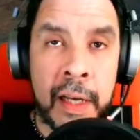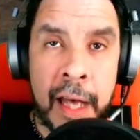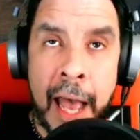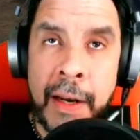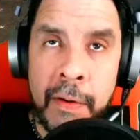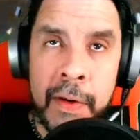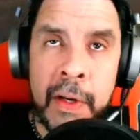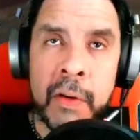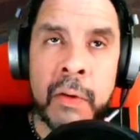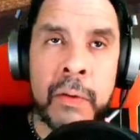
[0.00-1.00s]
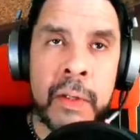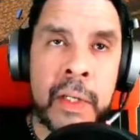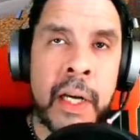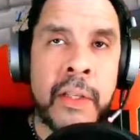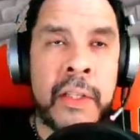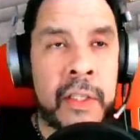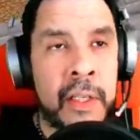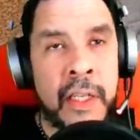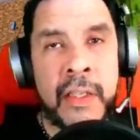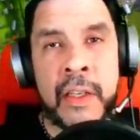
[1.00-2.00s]
I don't know. Because
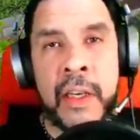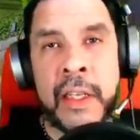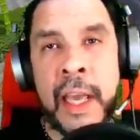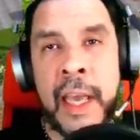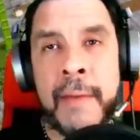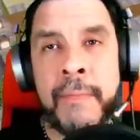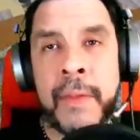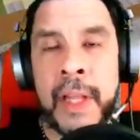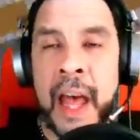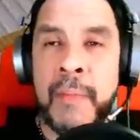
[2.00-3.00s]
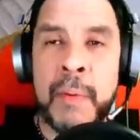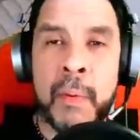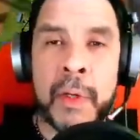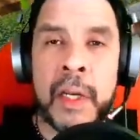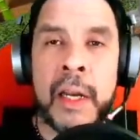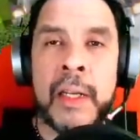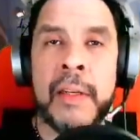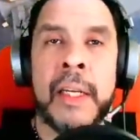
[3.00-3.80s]
it's a good game. A lot of people worked on it.